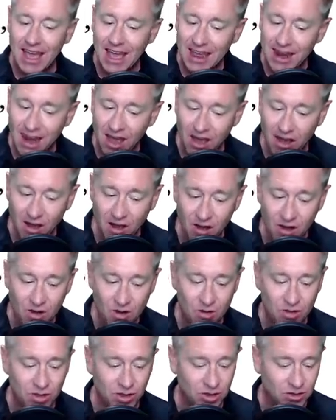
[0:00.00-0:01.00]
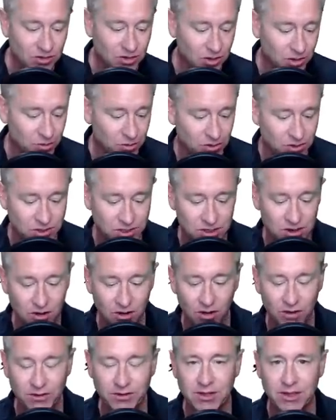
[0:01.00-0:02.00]
I know the YouTubers and
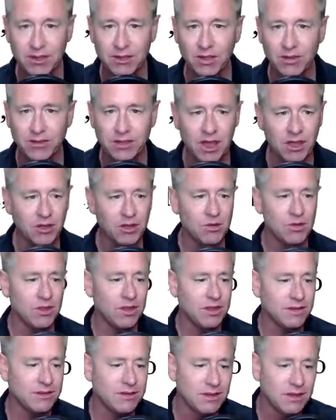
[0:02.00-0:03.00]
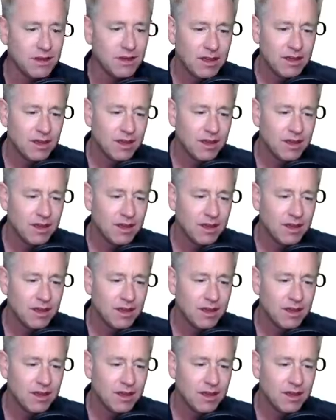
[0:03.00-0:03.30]
all t they'll tell you that